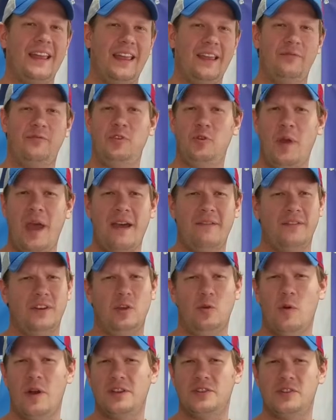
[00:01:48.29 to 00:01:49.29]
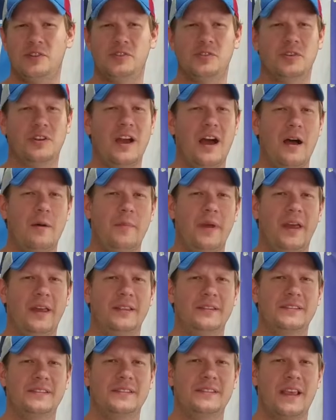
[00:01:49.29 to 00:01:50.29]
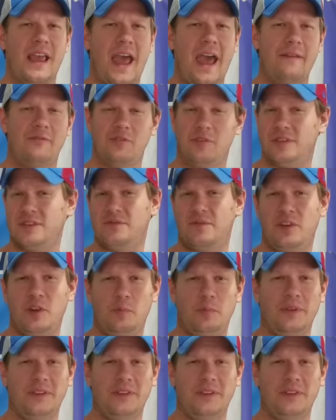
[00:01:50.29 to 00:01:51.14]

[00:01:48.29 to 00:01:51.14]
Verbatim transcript: if you have any questions or comments after this video,